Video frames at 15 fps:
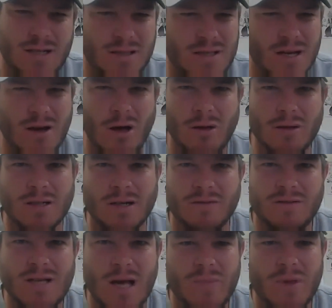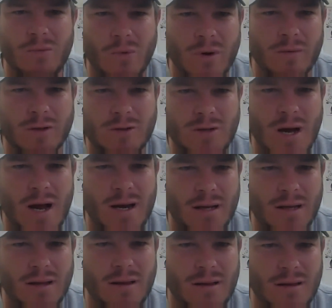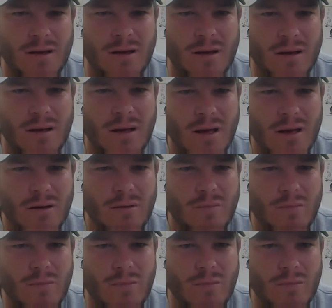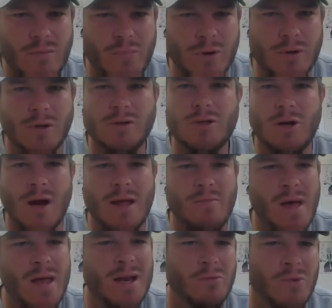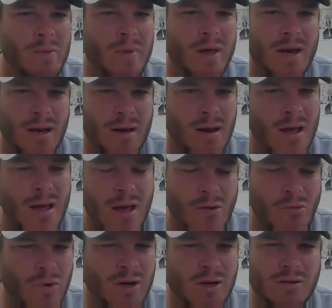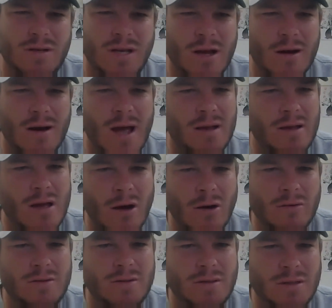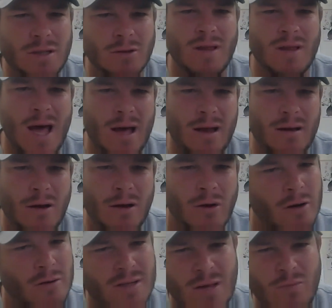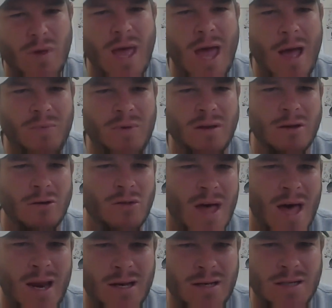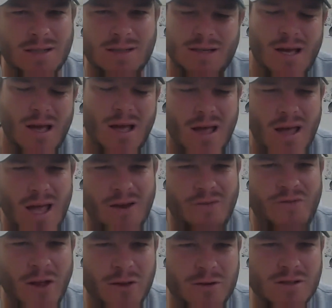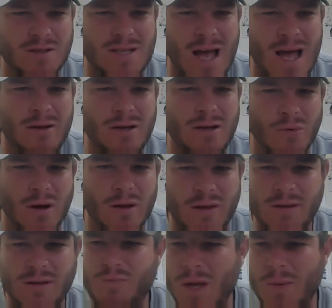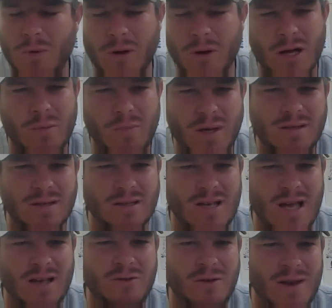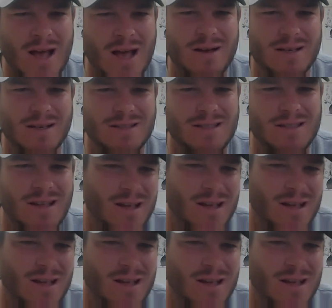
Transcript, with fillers: just a culture of something where we're trying to produce great men and women. And when you see your head coach do that or your team captain do that, it just it filters down to where these people are going to be successful now because